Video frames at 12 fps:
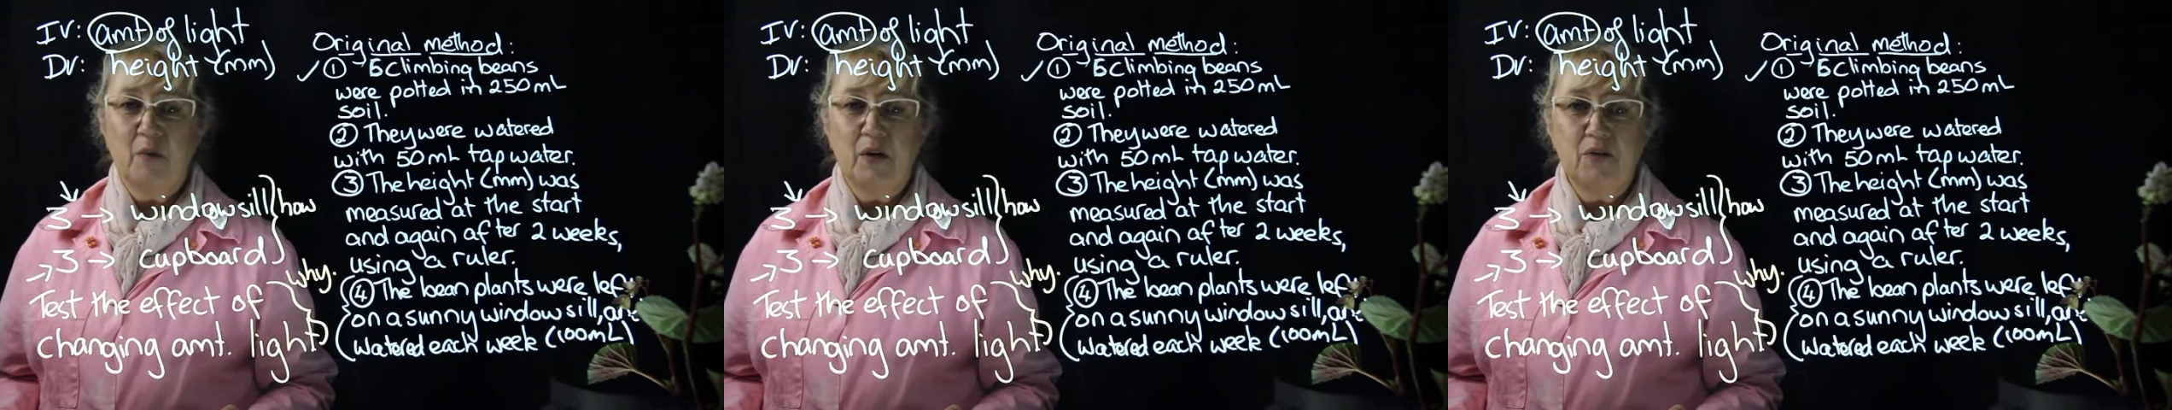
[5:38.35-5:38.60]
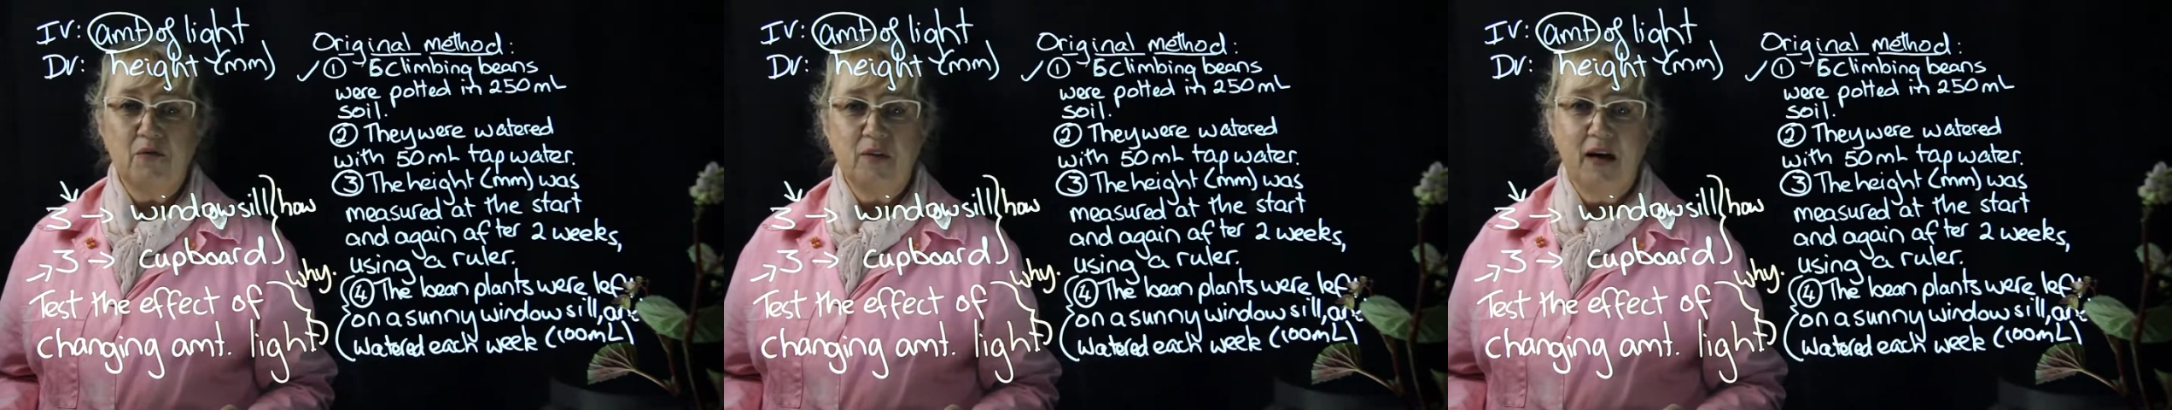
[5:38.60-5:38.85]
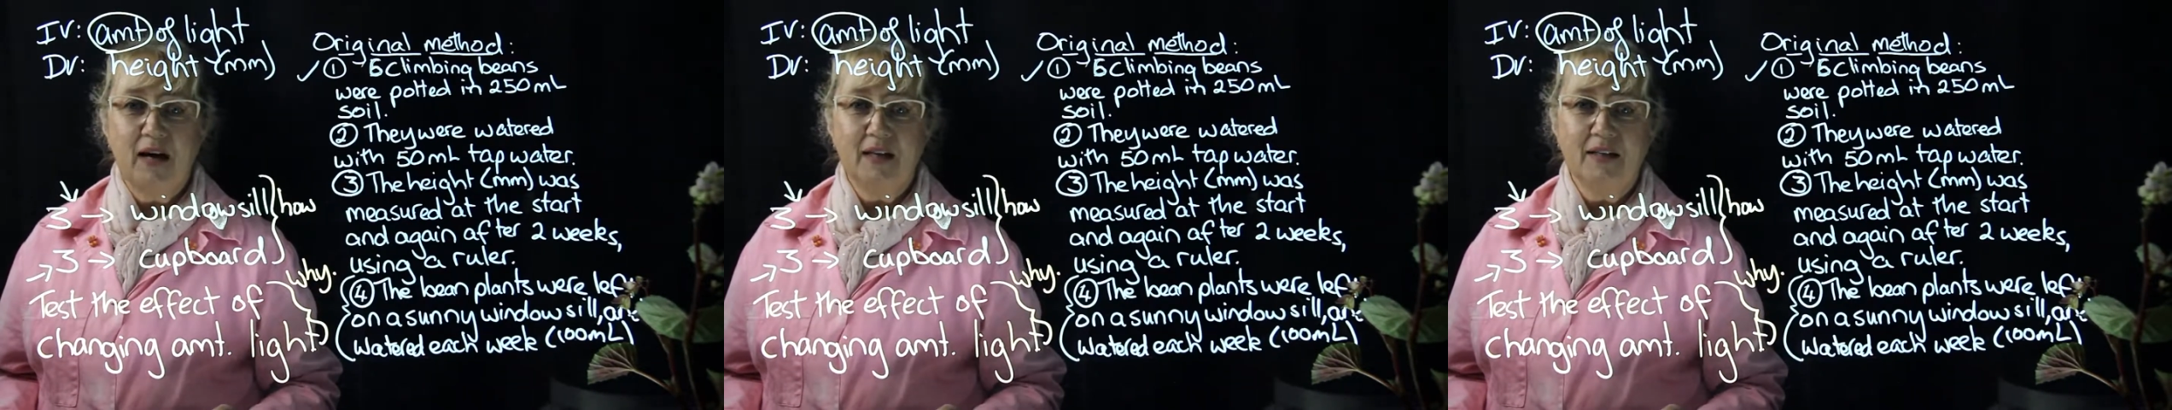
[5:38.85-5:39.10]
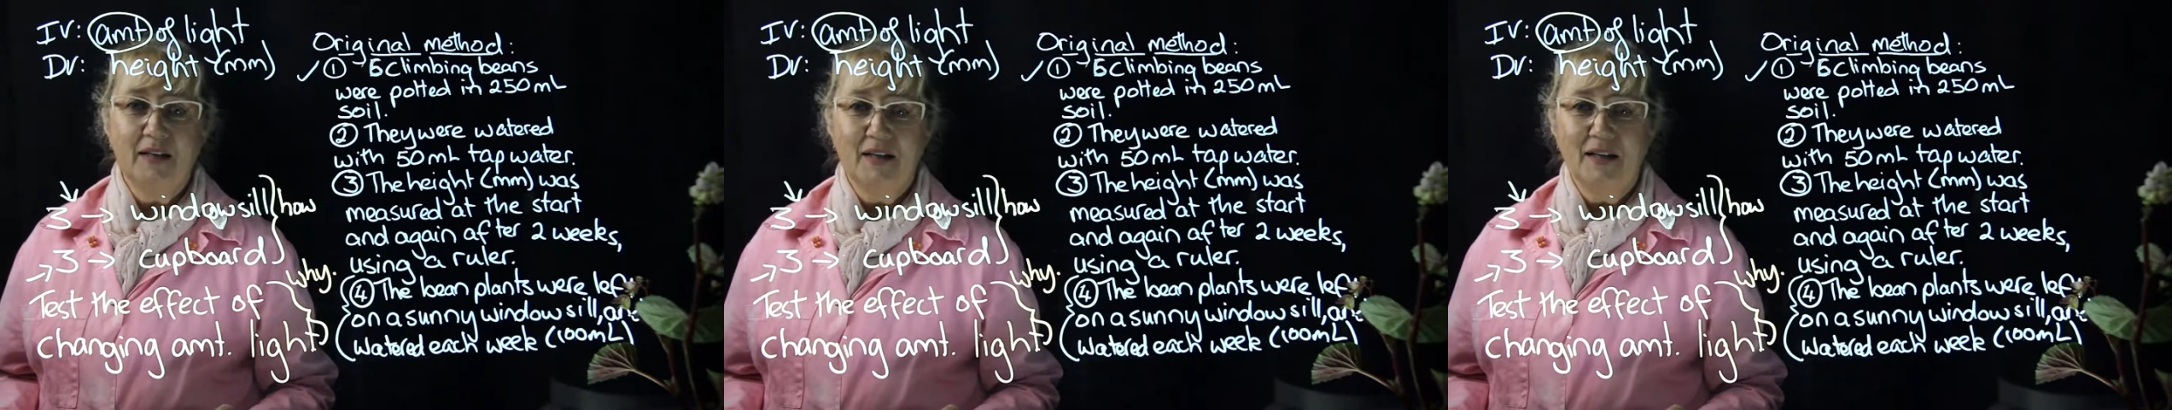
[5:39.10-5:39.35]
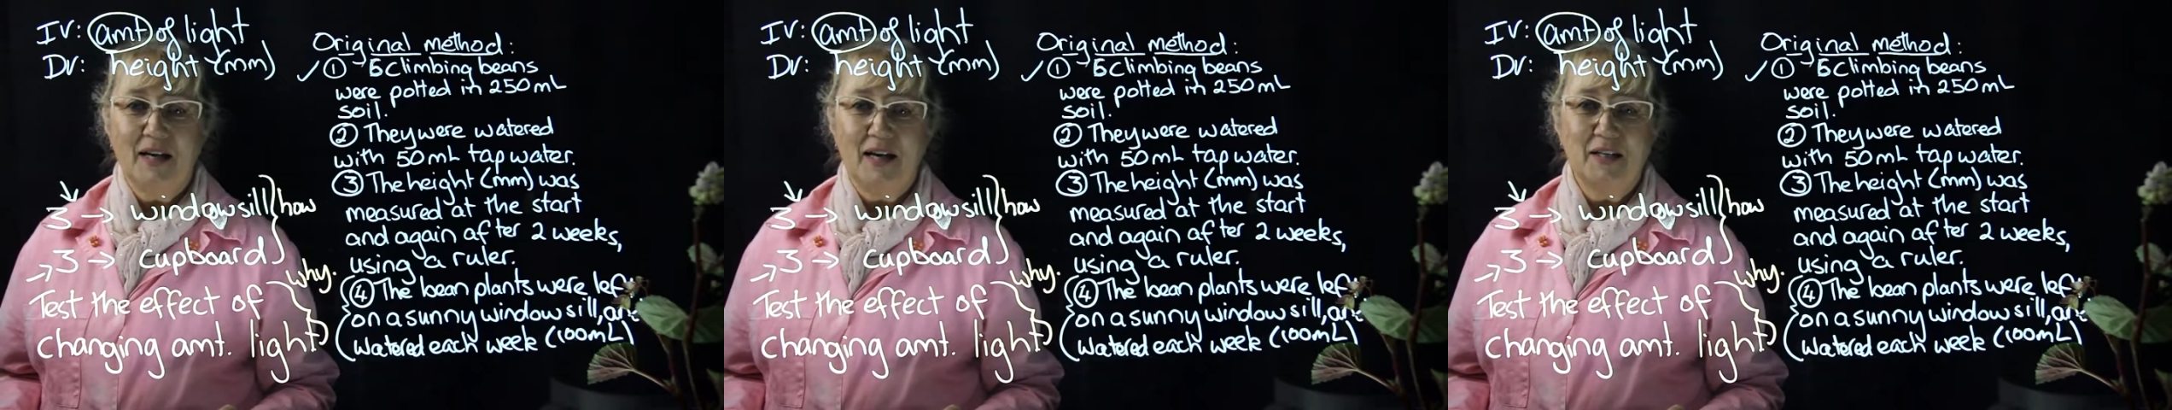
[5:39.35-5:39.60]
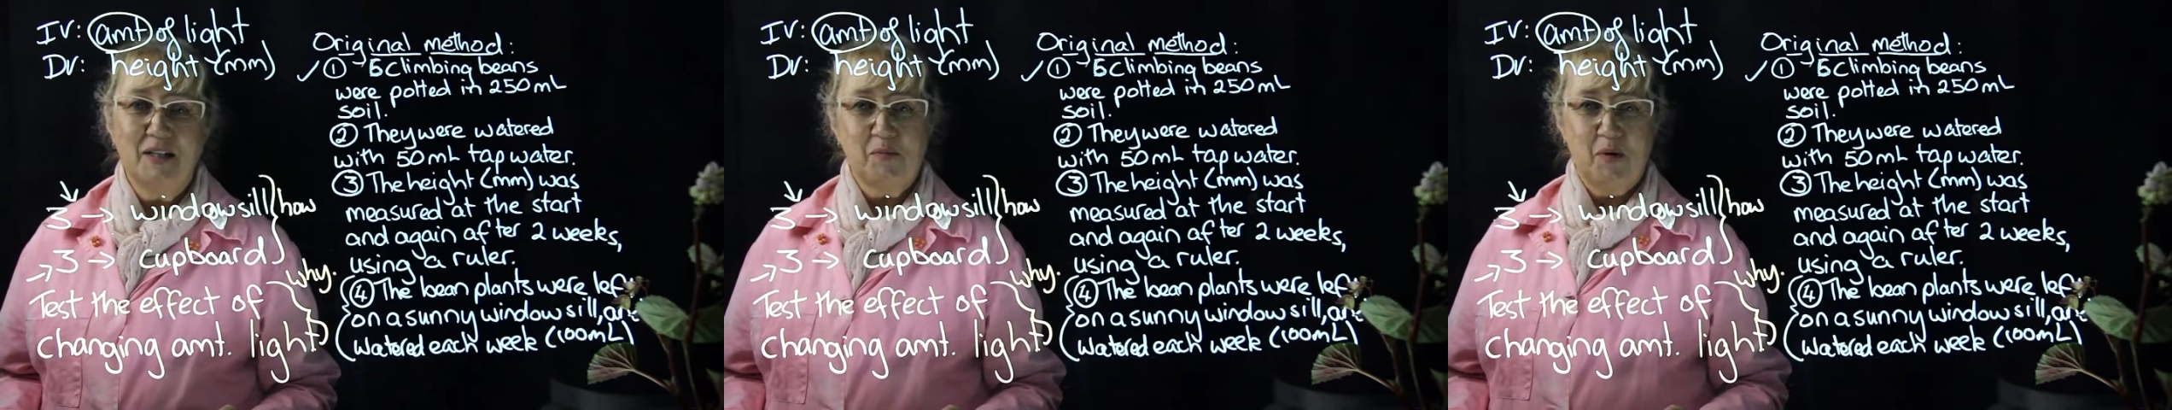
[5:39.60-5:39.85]
modified
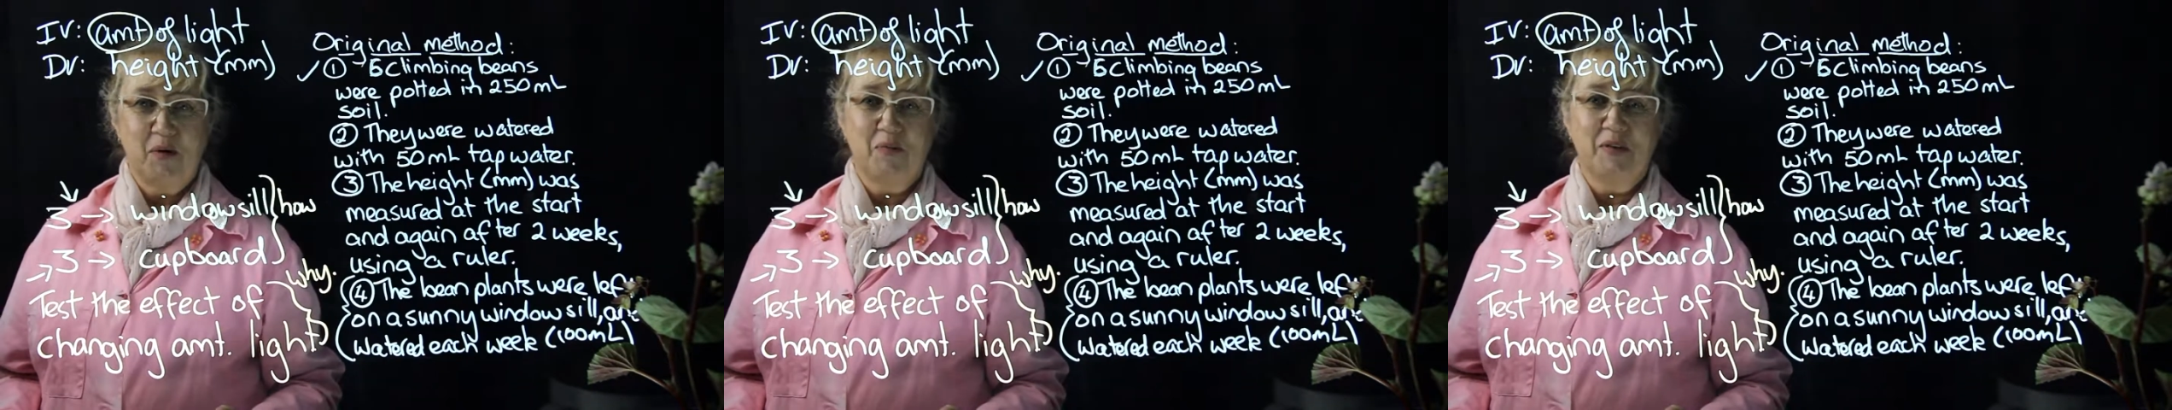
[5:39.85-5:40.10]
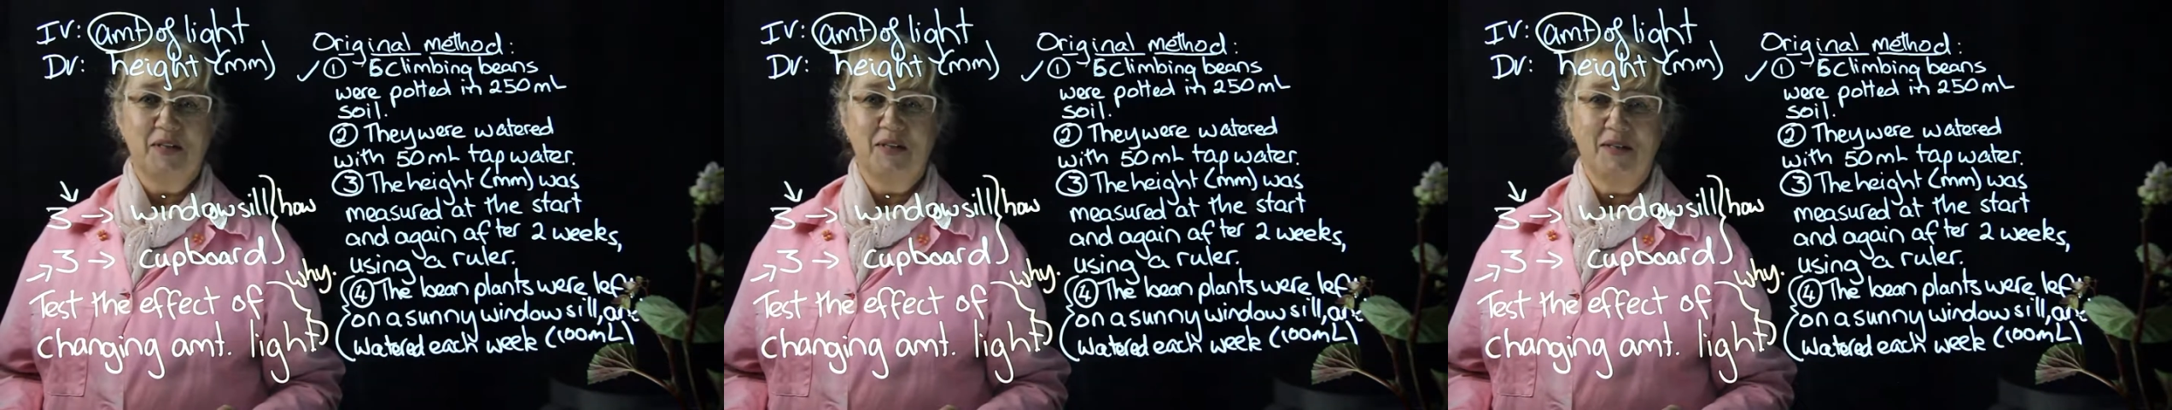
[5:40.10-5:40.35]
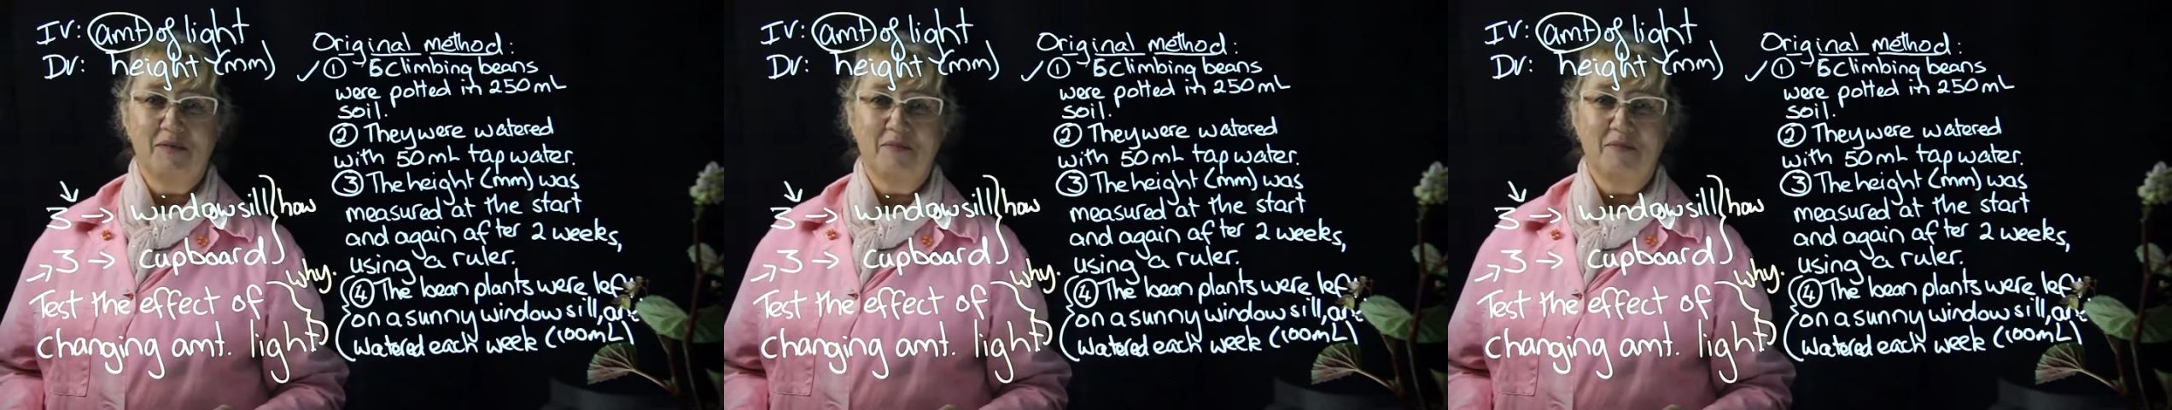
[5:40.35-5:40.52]
an experiment.